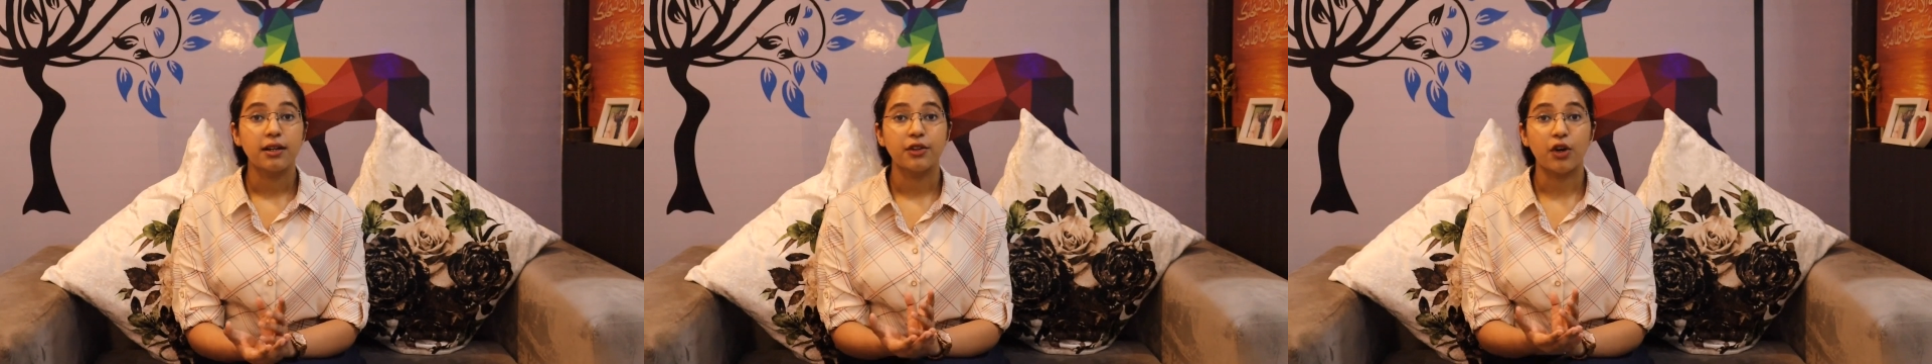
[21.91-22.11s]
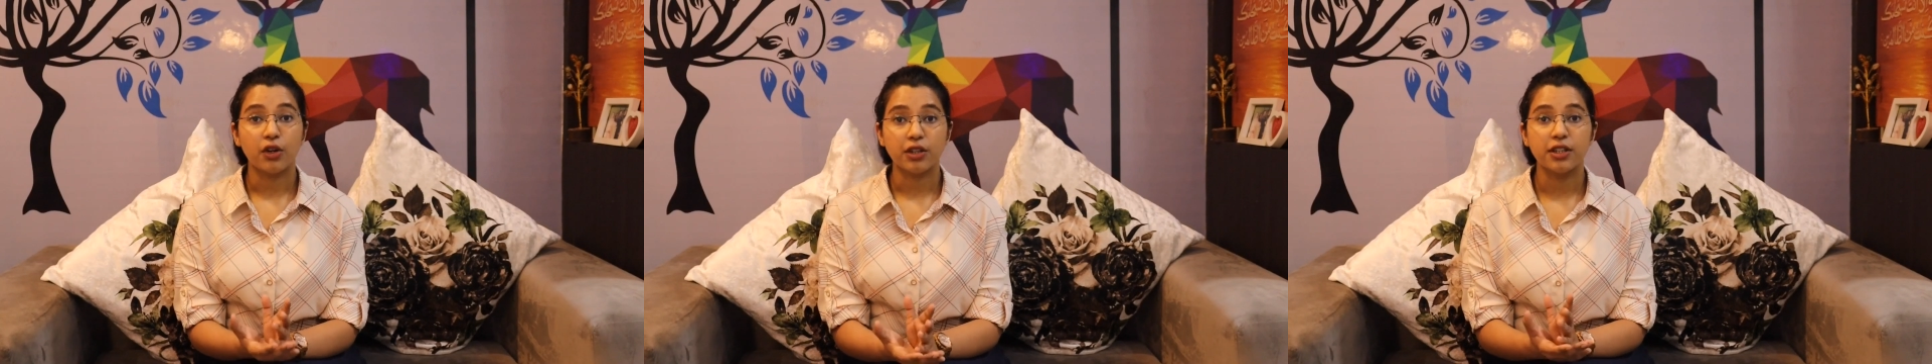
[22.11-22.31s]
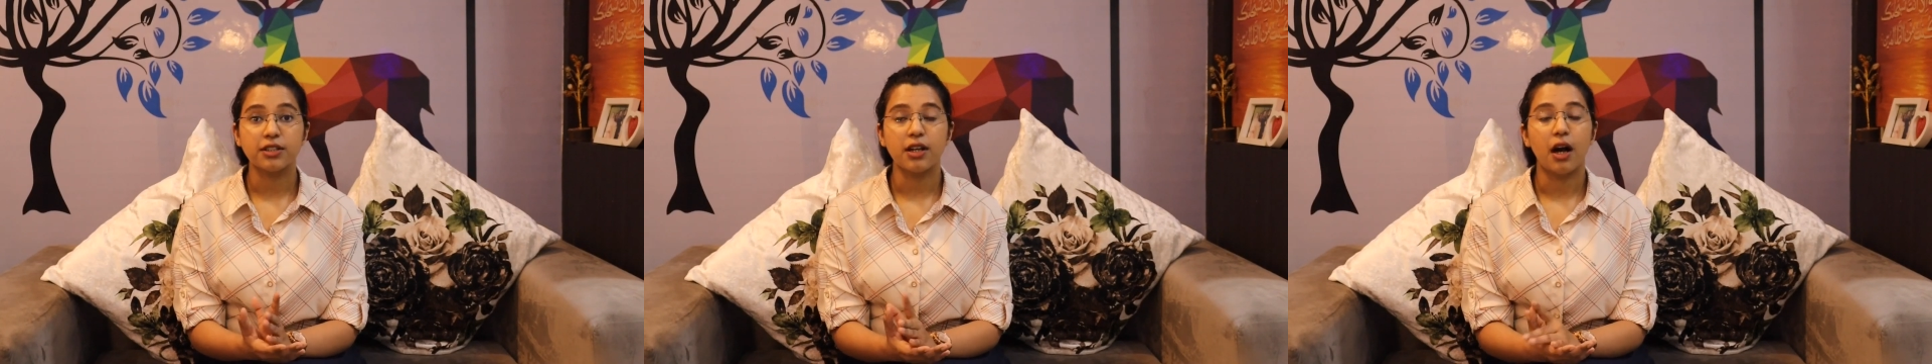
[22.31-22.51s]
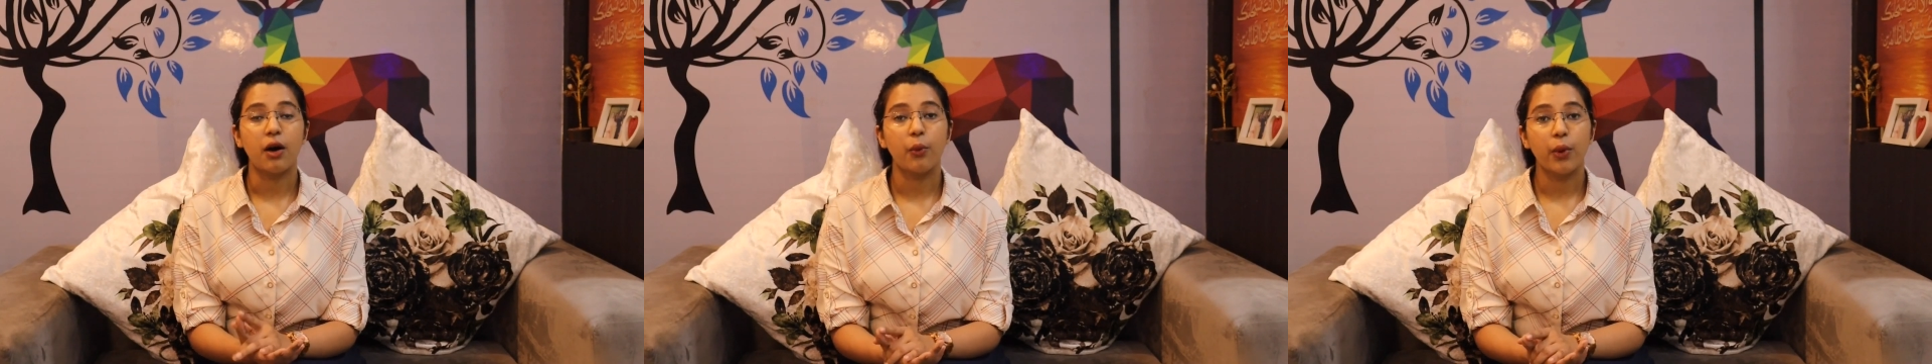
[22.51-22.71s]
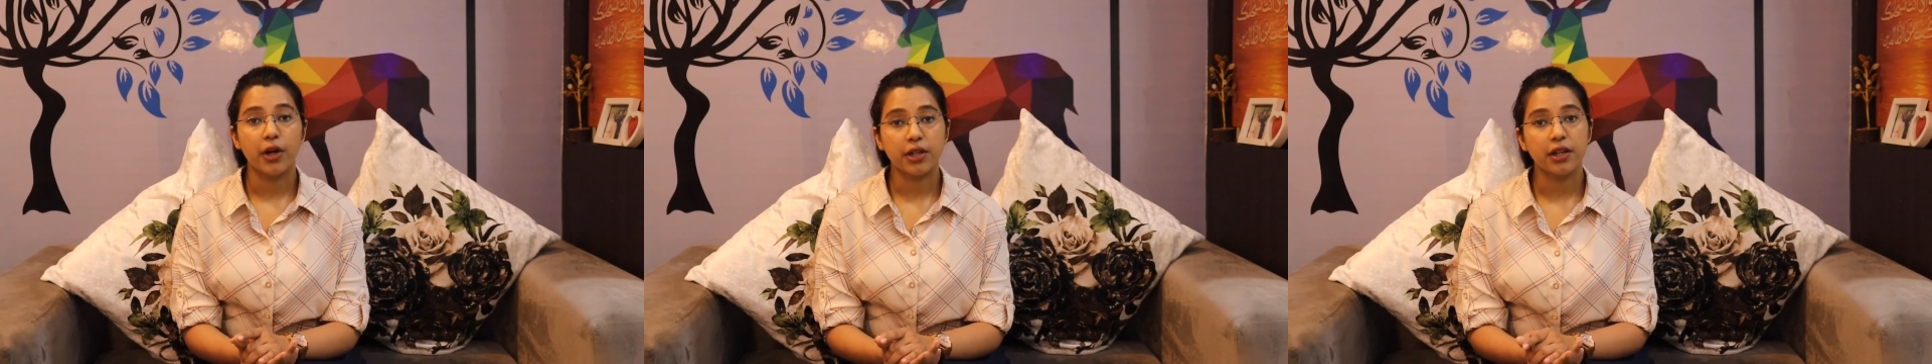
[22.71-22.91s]
doctors
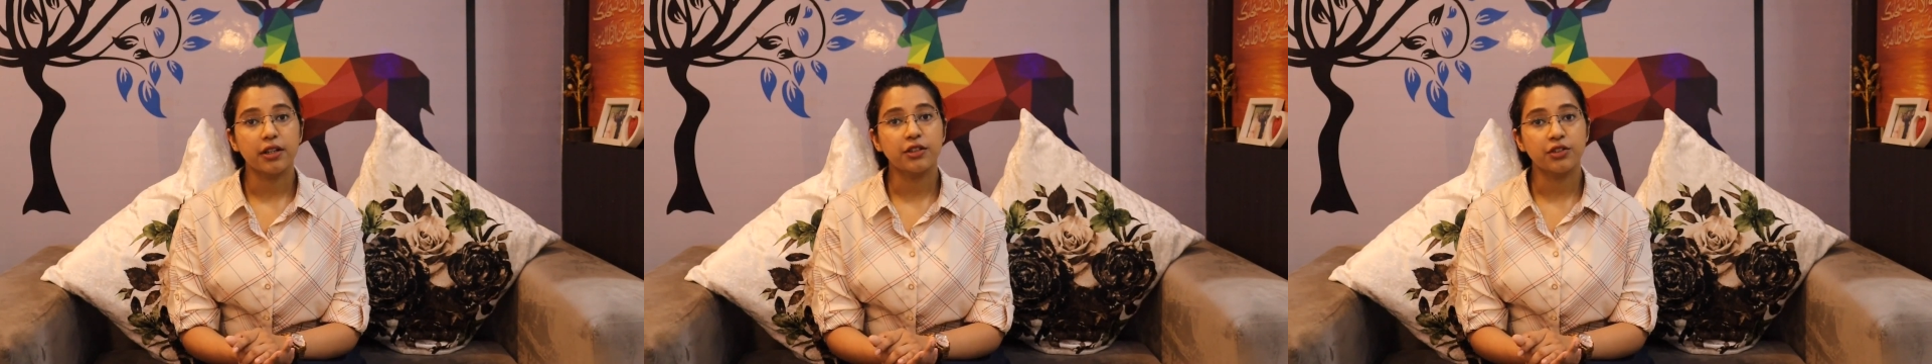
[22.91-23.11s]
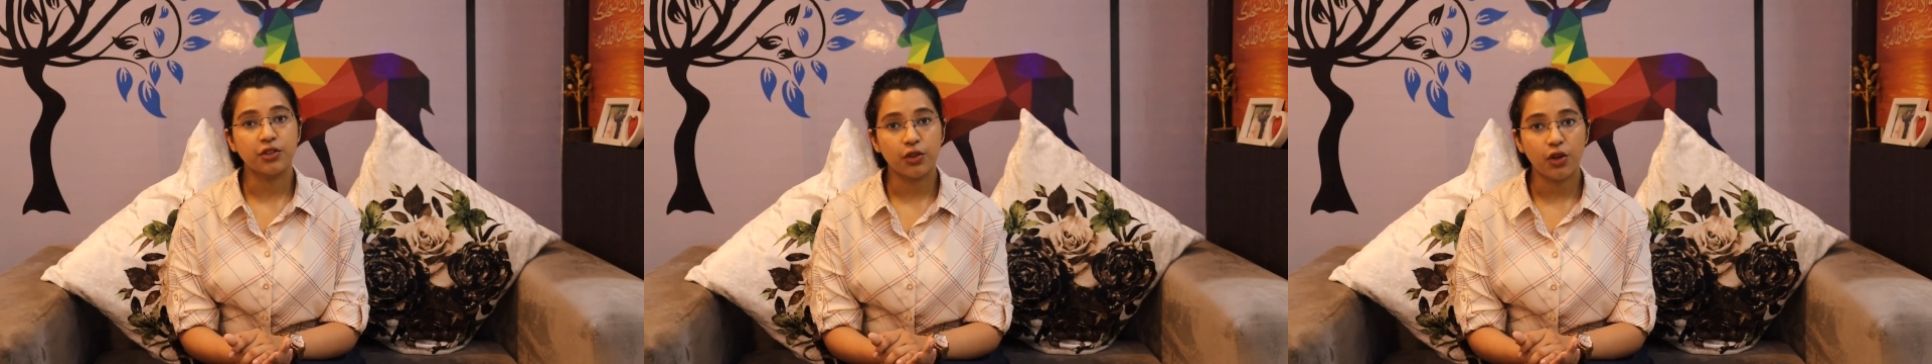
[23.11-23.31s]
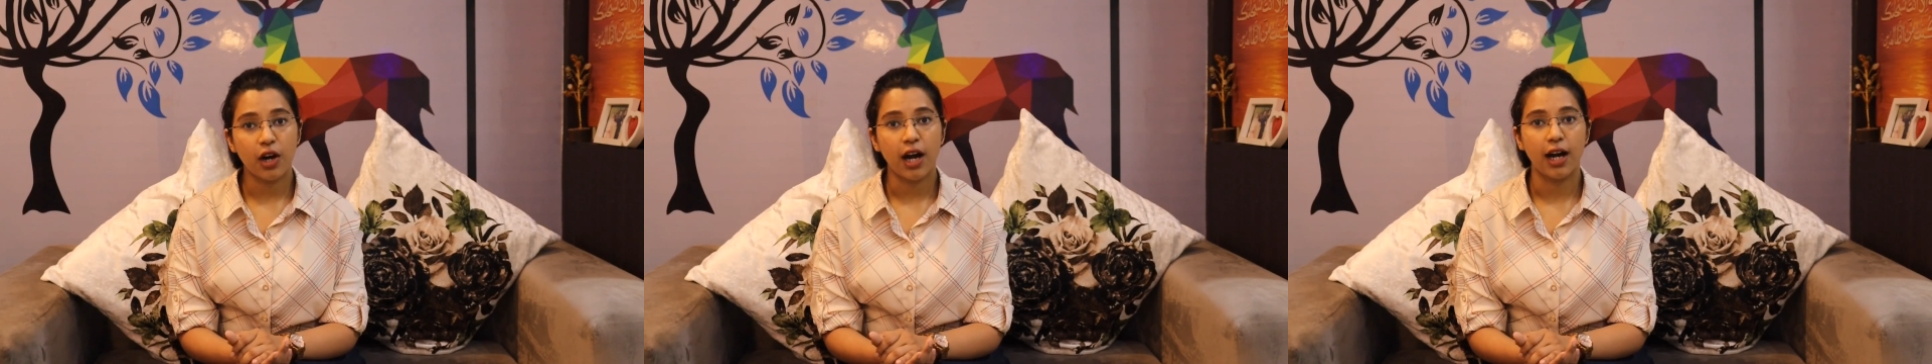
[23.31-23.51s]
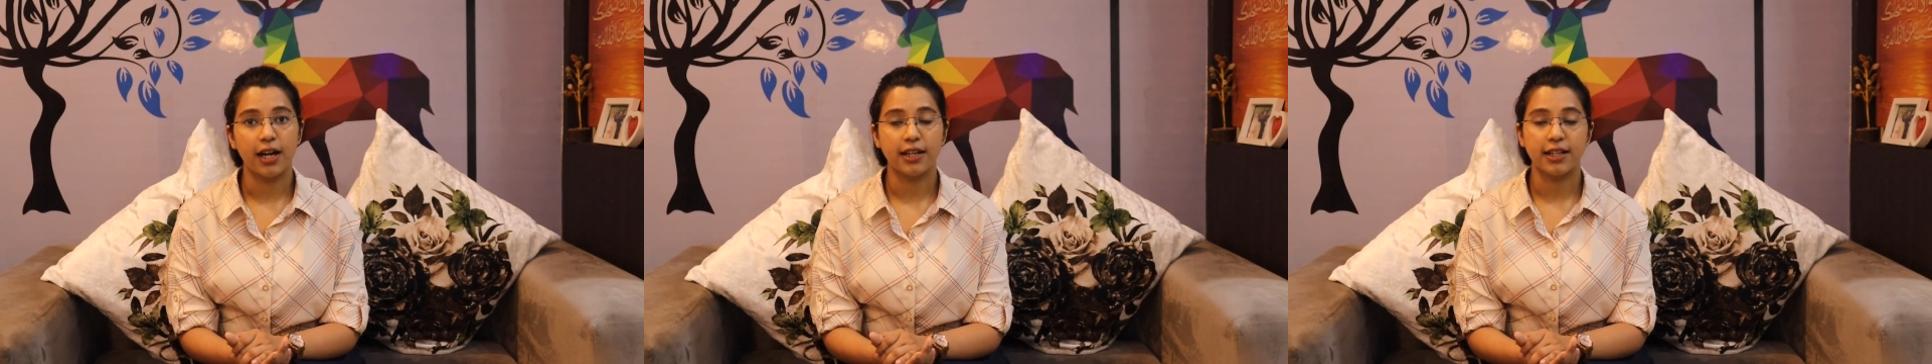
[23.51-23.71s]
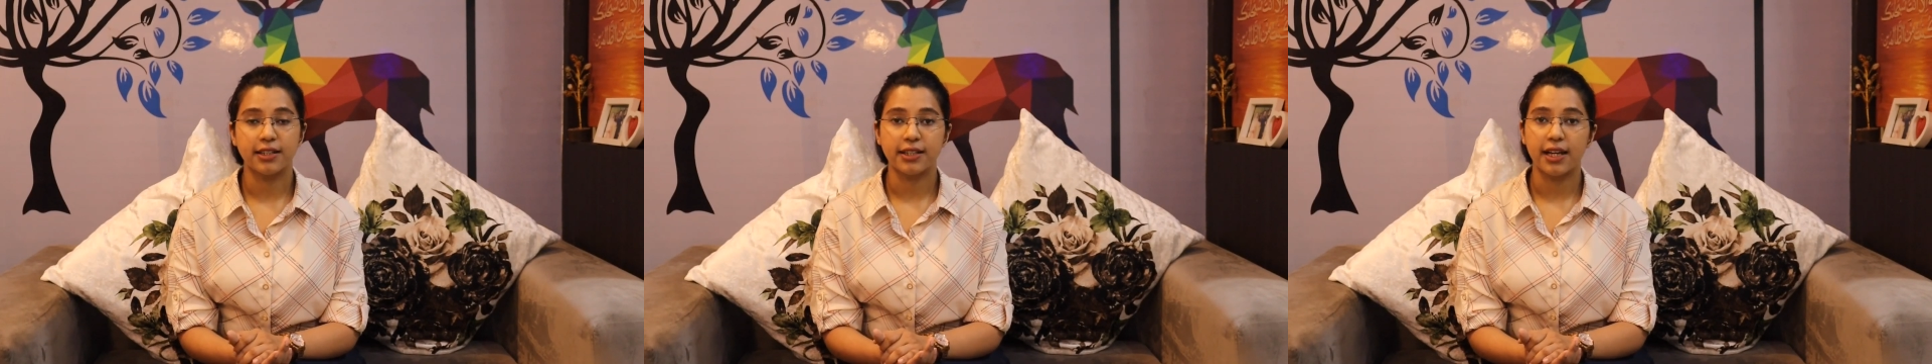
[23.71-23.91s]
are working so
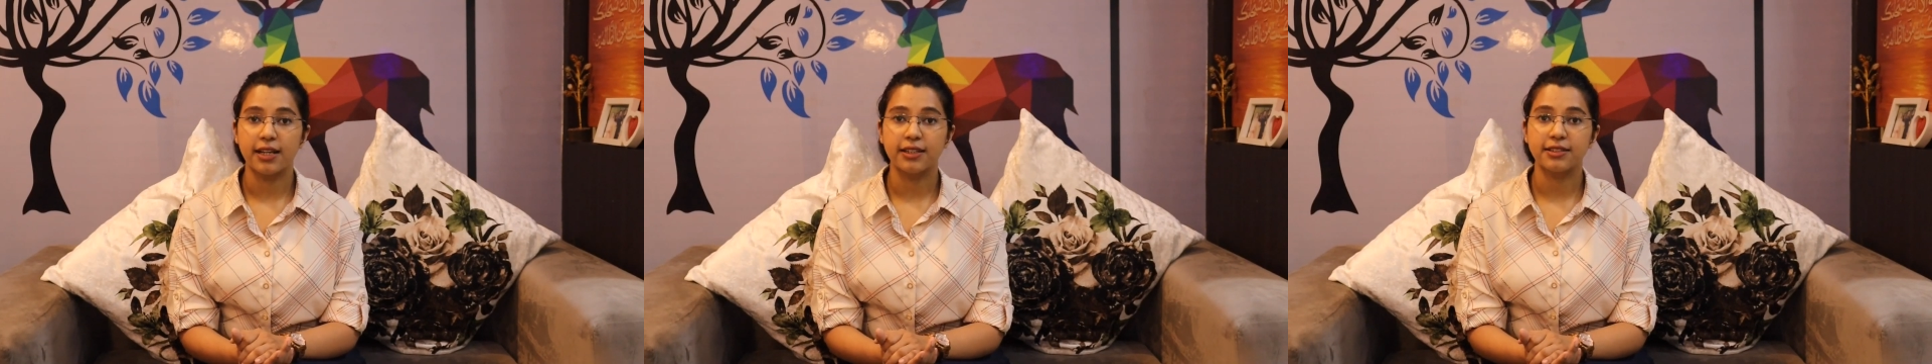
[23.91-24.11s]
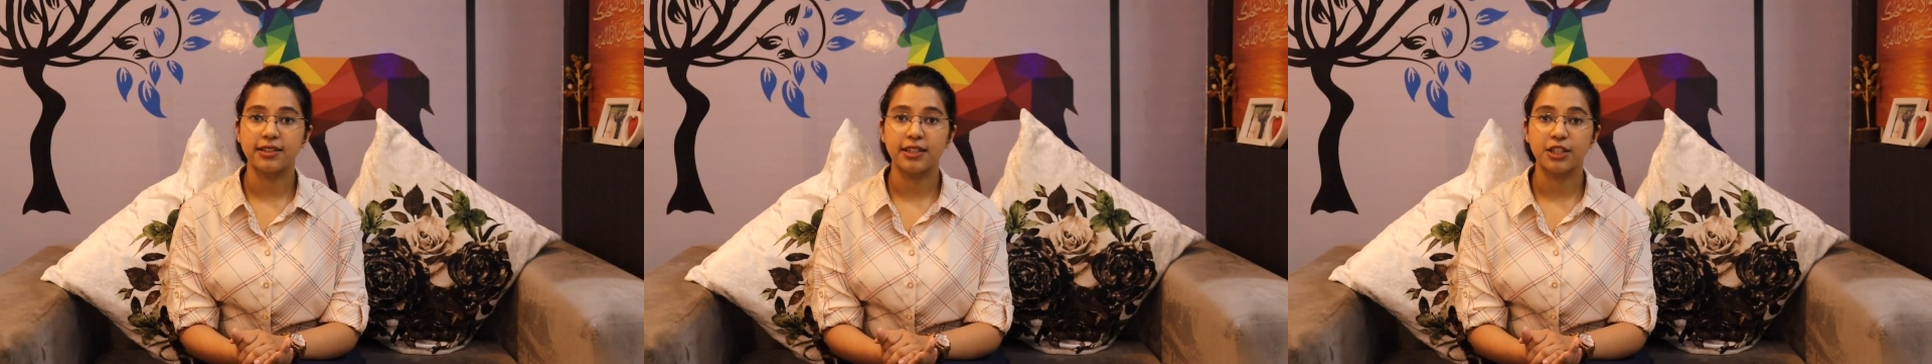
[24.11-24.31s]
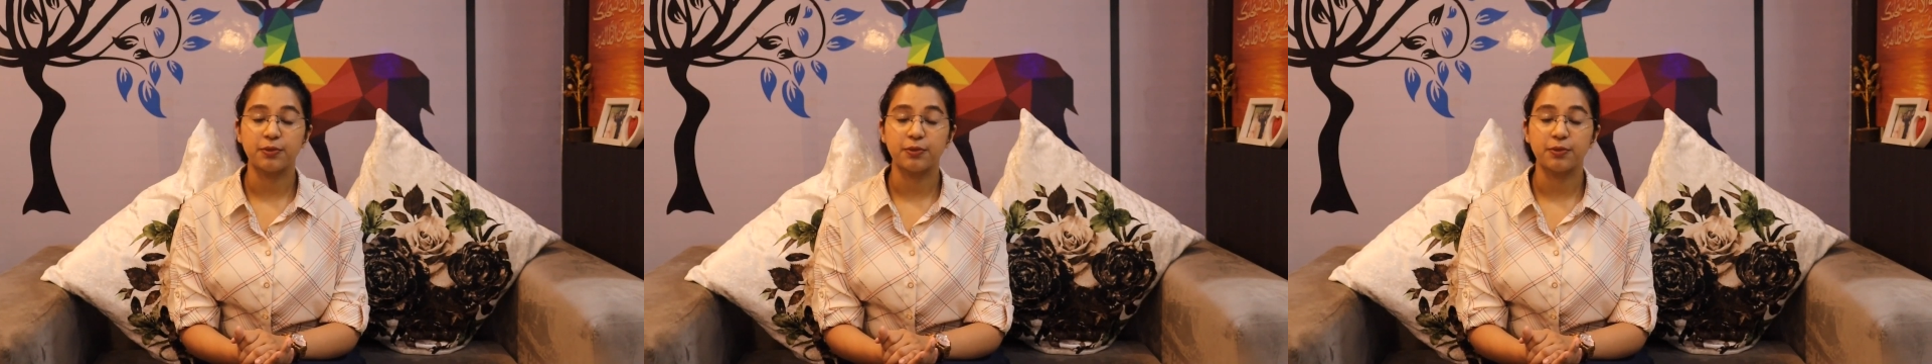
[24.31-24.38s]
hard and tirelessly,